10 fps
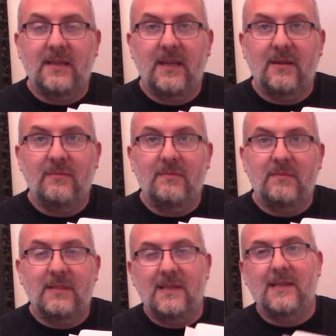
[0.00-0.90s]
you know,
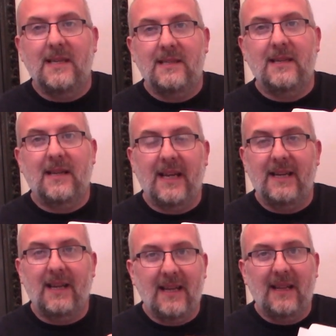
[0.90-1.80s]

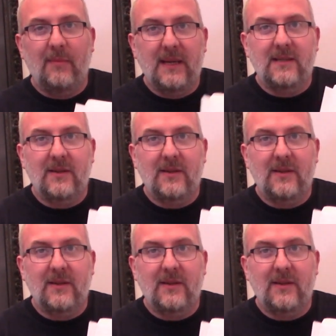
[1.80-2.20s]
statistically a little bit